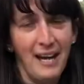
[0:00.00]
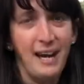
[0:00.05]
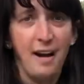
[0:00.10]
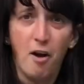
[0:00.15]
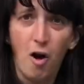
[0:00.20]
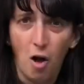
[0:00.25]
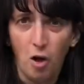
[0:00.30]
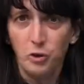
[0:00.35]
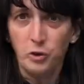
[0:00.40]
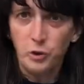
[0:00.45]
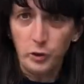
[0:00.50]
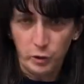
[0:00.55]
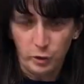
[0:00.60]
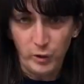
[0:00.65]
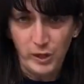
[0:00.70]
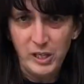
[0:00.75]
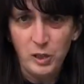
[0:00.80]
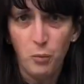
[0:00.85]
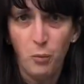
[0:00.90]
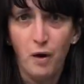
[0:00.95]
at Alder
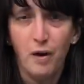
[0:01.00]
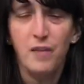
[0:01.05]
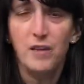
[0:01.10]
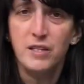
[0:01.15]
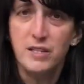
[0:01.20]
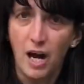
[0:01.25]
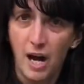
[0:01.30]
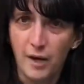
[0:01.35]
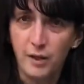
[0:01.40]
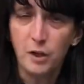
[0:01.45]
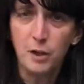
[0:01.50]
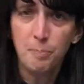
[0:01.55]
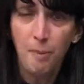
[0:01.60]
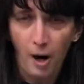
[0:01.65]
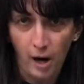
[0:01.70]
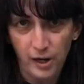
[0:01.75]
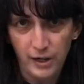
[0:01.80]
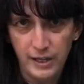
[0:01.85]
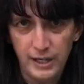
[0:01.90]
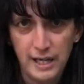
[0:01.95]
Creek where the Donner
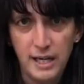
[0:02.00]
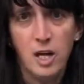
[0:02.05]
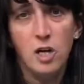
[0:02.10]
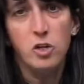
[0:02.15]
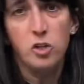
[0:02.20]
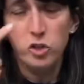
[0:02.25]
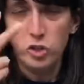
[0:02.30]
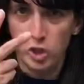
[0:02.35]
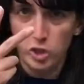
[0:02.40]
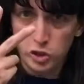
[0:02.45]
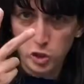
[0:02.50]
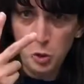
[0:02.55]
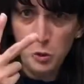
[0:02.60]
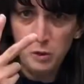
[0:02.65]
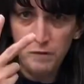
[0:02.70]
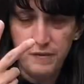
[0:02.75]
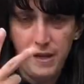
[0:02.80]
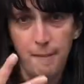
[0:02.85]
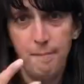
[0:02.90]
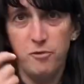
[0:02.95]
party, the 2 of
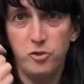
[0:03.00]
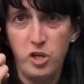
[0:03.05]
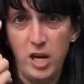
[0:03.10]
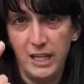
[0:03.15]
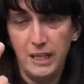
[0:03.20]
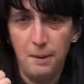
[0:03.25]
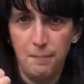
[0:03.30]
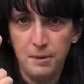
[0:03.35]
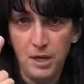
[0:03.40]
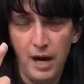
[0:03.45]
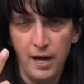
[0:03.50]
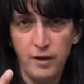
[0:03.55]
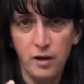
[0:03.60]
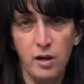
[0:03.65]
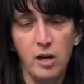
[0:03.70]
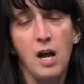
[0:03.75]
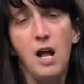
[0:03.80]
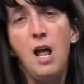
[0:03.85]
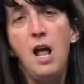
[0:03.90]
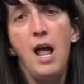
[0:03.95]
them, Jacob Donner
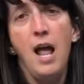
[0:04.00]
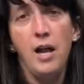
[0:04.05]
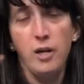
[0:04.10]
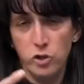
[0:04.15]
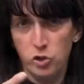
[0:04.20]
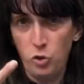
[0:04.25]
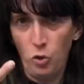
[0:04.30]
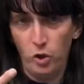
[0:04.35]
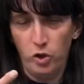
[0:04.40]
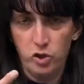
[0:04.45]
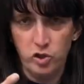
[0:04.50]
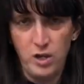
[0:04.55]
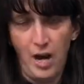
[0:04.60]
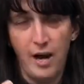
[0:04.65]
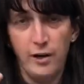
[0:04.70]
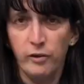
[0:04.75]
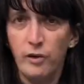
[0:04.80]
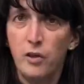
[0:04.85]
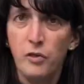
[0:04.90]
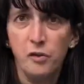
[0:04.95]
and George Donner
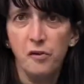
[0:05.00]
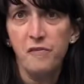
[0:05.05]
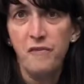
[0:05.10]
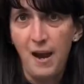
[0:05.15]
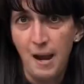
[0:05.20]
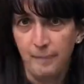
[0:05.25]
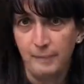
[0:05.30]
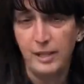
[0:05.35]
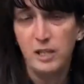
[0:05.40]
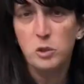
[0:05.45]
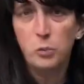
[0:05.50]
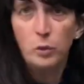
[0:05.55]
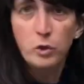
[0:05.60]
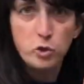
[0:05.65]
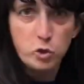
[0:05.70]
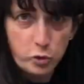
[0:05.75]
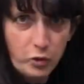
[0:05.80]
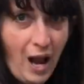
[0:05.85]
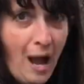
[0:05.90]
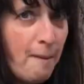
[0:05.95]
and their families, were
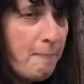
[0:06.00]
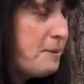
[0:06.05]
trapped